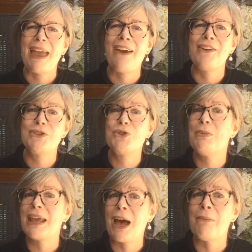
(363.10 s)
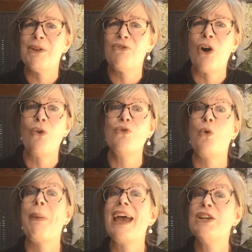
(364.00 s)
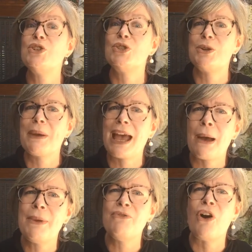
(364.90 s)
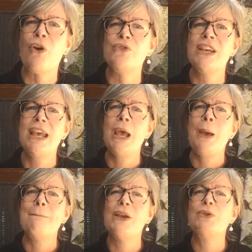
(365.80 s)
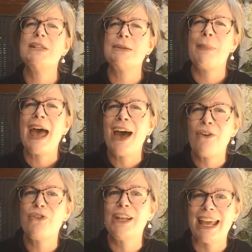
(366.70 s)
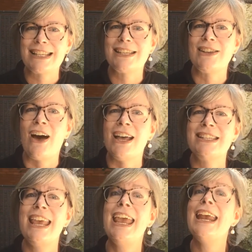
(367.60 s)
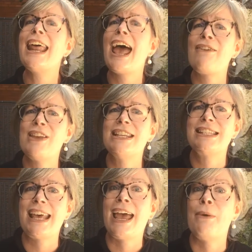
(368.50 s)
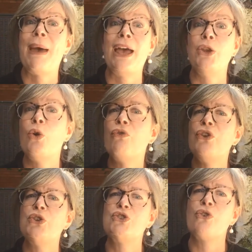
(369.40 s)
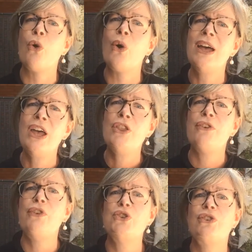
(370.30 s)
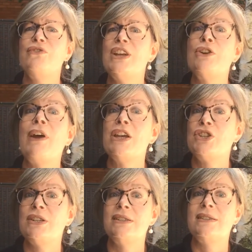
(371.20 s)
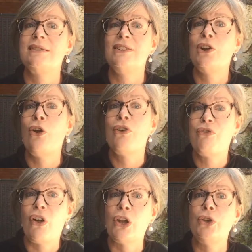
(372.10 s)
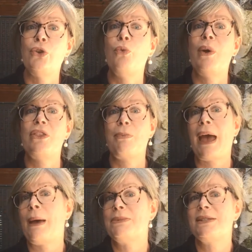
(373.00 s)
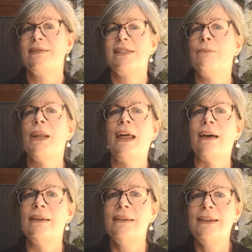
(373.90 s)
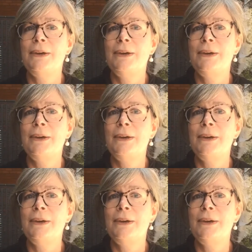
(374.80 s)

parents to become involved or patients to become involved, because it's a powerful exercise in having a say about your future or the future of generations, that follow you with perhaps similar,